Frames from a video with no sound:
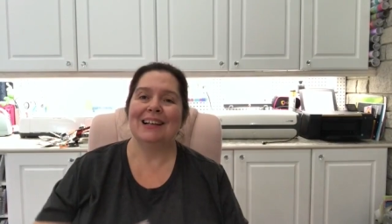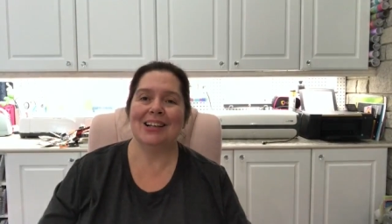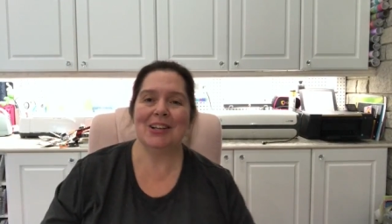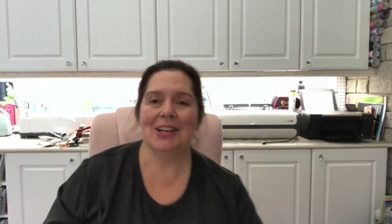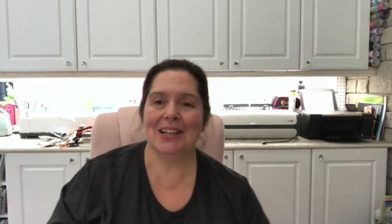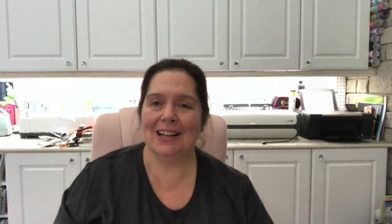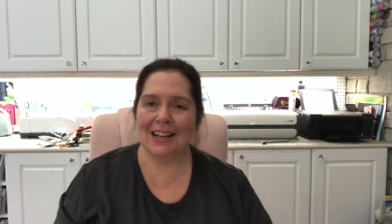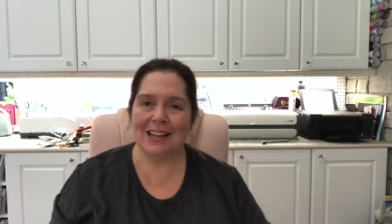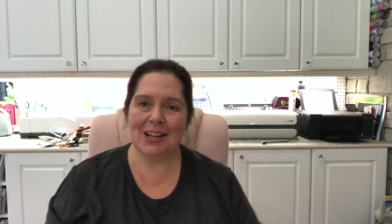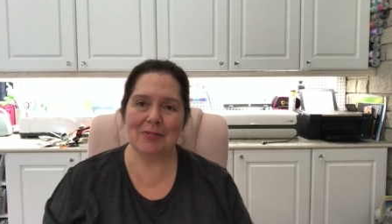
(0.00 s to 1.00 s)
I
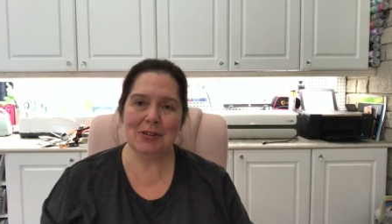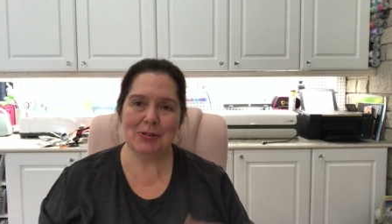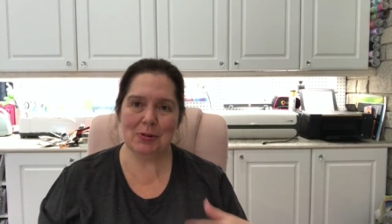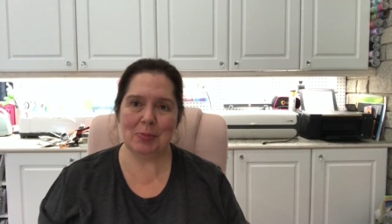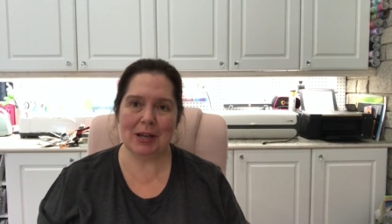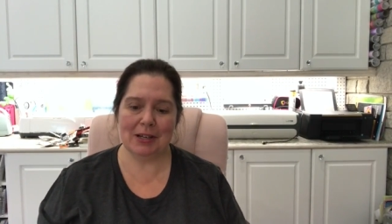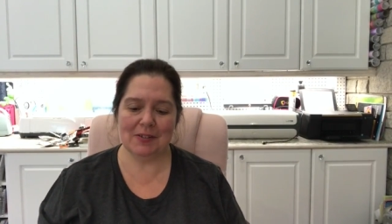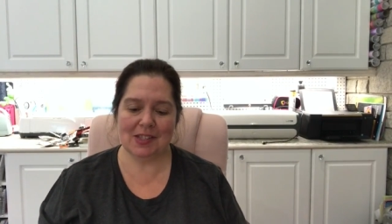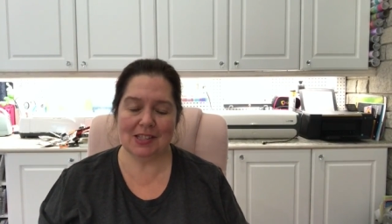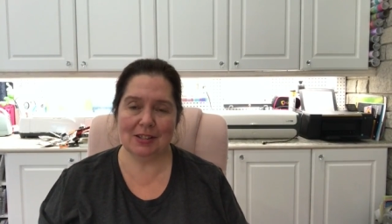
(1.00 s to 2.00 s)
have another bag
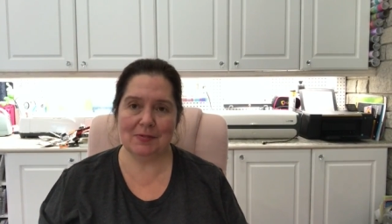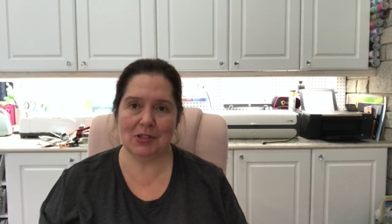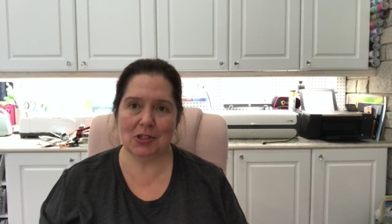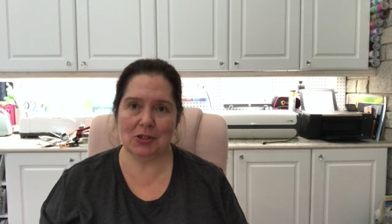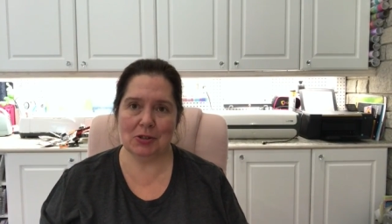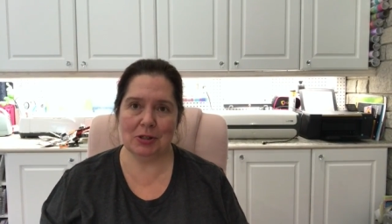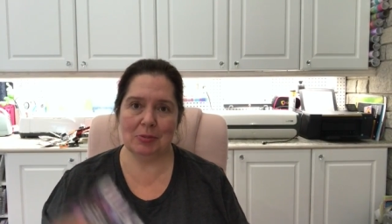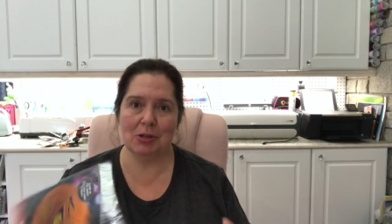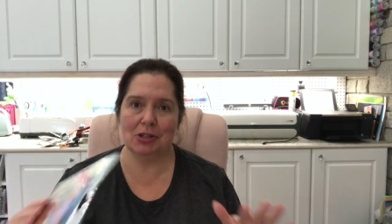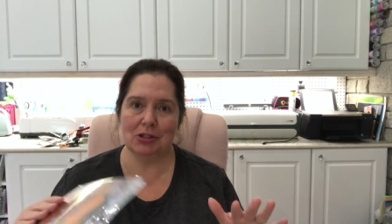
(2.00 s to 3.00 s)
of stuff to show you, and
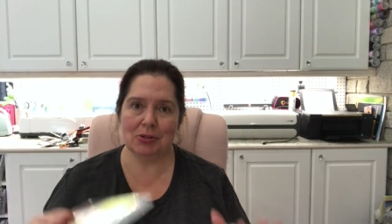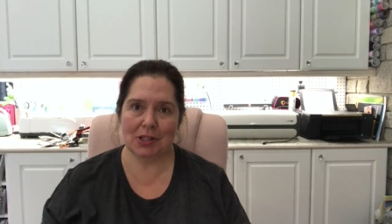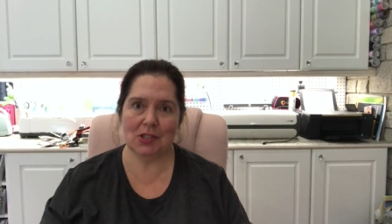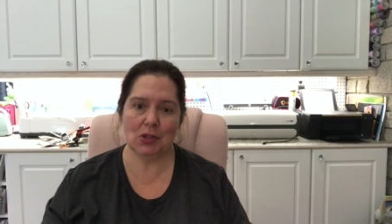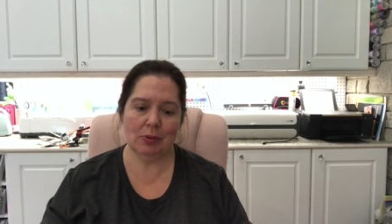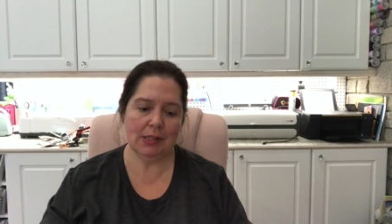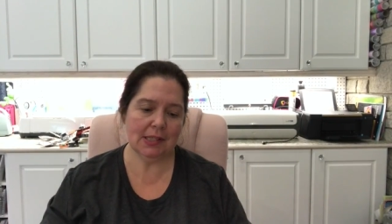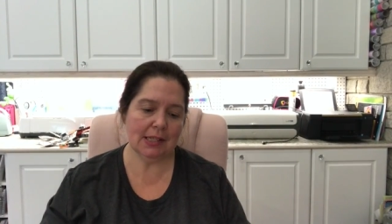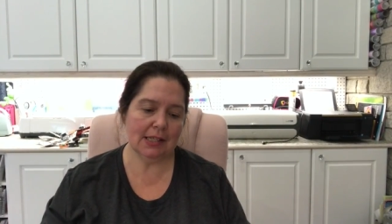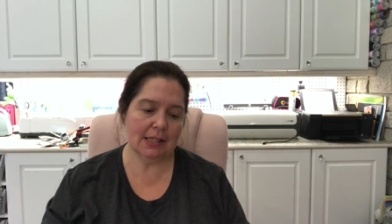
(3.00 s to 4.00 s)
I'm going to try to squeeze
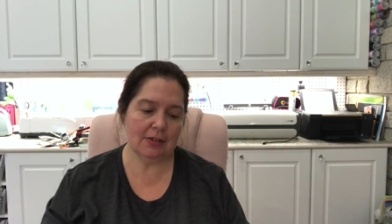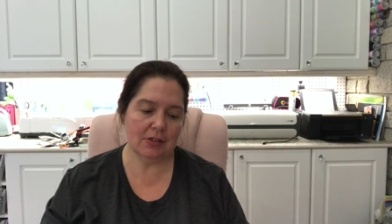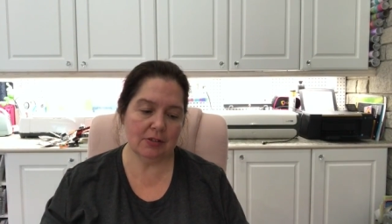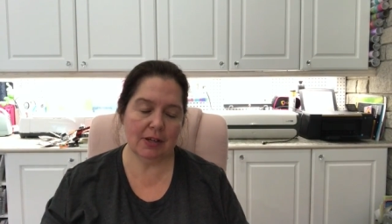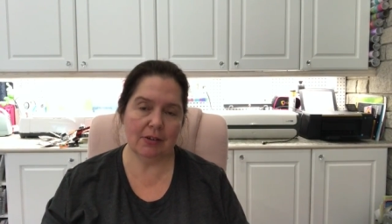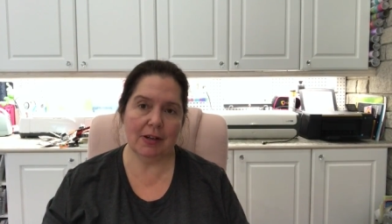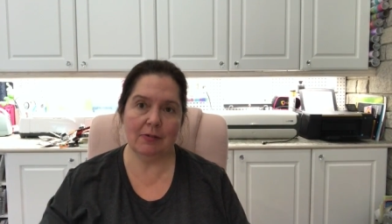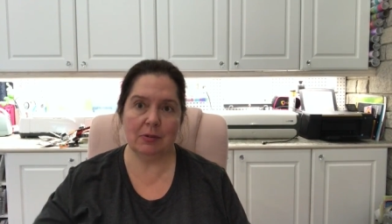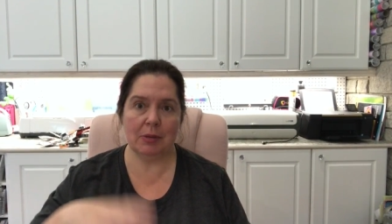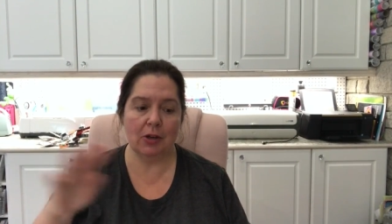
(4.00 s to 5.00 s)
it in here so I don't
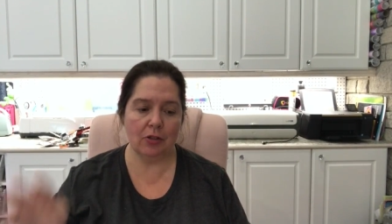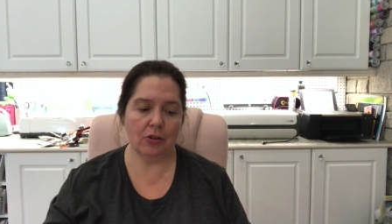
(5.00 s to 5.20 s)
have to make a